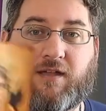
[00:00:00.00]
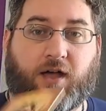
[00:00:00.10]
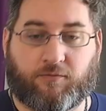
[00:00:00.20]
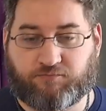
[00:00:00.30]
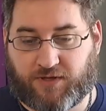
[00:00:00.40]

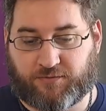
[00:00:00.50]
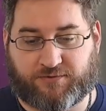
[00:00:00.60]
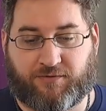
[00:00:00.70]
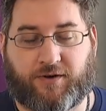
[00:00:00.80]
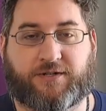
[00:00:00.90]
Oh, it
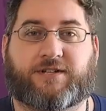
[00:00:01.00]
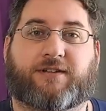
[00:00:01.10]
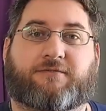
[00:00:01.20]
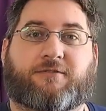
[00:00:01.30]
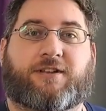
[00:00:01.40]
was reversed.
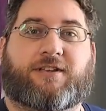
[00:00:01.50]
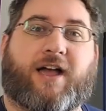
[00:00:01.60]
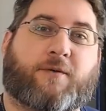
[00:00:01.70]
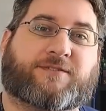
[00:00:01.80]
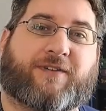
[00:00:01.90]

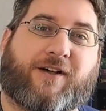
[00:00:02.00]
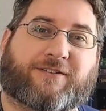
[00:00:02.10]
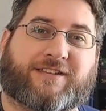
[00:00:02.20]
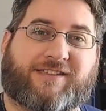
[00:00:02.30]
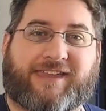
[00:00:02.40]
Helps if I
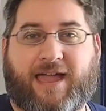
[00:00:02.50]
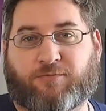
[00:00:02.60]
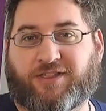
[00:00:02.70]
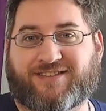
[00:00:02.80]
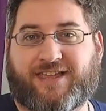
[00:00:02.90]
hold it to the
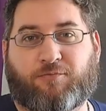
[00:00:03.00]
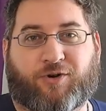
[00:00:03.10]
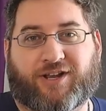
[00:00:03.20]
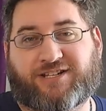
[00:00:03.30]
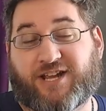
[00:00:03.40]
camera in the same
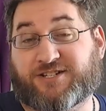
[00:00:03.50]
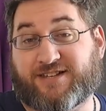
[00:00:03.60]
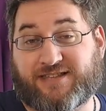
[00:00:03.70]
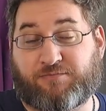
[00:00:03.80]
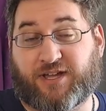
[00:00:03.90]
orientation
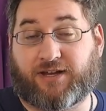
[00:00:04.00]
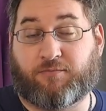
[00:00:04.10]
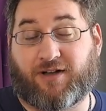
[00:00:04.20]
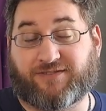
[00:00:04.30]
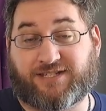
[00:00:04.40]
as I pick it
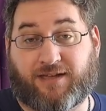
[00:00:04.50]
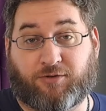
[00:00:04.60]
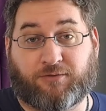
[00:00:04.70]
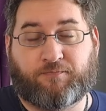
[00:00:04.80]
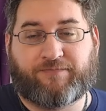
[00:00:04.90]
up off the
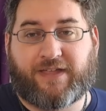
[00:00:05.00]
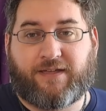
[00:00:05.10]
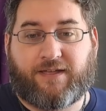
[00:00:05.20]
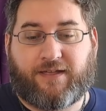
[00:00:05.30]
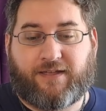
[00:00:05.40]
table.
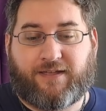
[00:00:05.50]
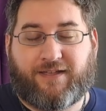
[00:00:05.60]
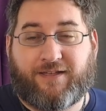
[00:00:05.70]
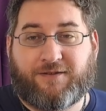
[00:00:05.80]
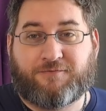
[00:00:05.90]

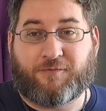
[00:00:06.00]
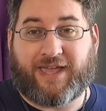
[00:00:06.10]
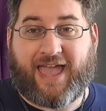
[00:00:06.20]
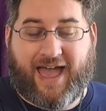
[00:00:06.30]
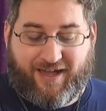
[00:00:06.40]

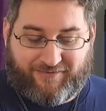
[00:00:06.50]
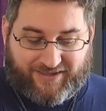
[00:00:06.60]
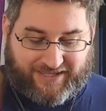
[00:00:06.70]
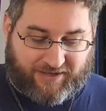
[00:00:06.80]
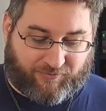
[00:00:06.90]
We
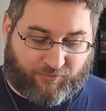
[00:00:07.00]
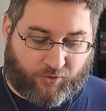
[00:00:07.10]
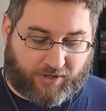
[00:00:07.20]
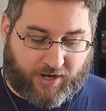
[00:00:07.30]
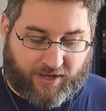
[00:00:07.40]
have the
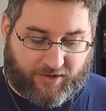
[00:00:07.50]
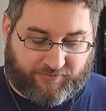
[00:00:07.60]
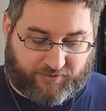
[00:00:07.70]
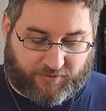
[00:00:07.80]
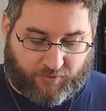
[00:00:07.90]
4
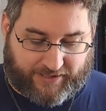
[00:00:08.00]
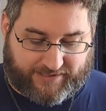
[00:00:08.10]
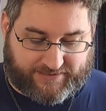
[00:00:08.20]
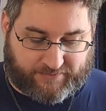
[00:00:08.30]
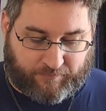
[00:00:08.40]
of
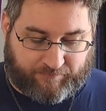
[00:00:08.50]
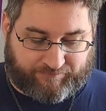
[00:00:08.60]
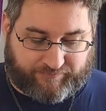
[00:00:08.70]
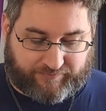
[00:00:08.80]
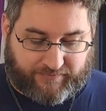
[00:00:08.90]
coins,
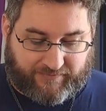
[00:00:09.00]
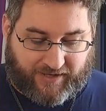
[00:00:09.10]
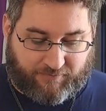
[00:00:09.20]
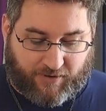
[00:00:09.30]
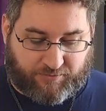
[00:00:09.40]

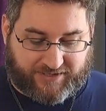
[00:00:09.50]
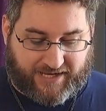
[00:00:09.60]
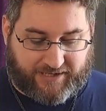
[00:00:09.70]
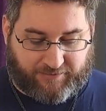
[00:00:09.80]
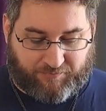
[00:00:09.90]

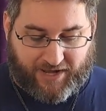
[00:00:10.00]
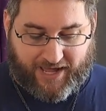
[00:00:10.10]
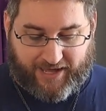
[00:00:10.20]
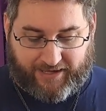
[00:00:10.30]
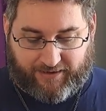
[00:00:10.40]
represented
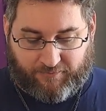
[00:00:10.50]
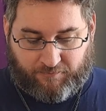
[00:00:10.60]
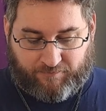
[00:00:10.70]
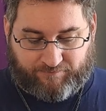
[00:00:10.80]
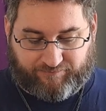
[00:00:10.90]
by,
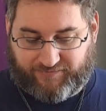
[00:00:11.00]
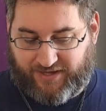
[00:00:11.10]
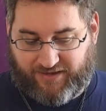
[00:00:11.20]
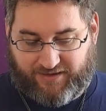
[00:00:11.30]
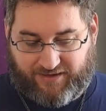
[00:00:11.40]

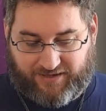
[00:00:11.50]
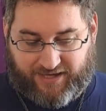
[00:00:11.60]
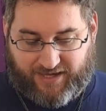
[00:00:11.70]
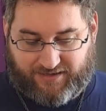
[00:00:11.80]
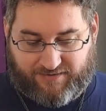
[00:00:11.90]

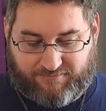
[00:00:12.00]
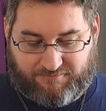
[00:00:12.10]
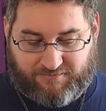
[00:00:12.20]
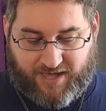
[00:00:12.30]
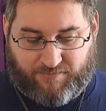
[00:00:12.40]
again,
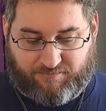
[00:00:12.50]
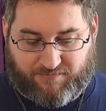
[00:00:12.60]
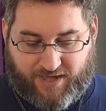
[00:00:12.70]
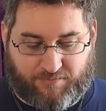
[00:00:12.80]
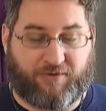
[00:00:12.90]

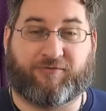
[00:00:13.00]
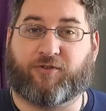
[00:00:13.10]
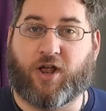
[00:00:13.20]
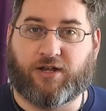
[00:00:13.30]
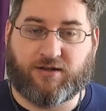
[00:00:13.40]

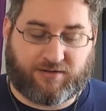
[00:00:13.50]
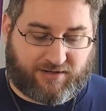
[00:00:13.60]
Epiphron.